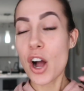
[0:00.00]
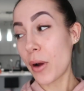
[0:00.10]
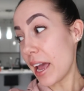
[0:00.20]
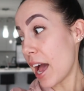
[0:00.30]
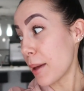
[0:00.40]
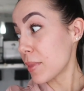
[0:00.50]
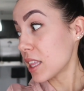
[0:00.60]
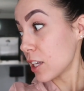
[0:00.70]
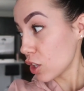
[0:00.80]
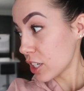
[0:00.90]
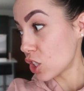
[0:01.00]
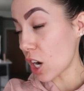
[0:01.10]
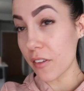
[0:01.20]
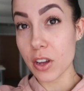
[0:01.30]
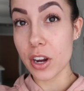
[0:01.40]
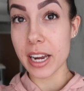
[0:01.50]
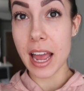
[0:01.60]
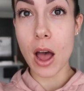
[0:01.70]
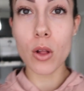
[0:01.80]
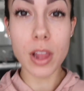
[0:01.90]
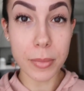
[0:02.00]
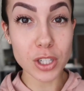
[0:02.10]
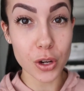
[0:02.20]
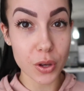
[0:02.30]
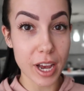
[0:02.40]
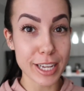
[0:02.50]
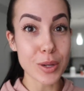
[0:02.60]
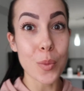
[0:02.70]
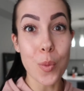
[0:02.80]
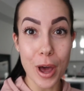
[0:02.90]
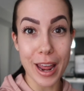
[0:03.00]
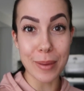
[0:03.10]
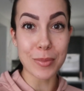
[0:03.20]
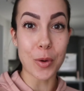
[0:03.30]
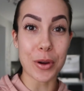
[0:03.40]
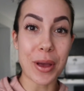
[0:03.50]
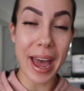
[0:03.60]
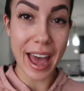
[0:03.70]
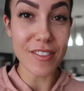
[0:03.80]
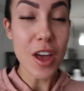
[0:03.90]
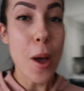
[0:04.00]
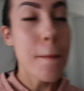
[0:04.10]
All right, I'm literally starving right now. Let me show you guys what I'm going to have